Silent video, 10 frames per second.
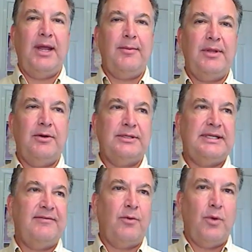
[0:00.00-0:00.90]
and maybe
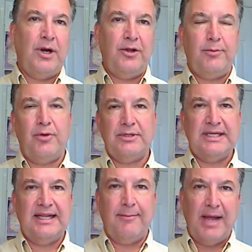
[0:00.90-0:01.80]
there's even one other
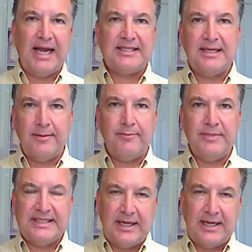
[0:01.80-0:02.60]
person that backs up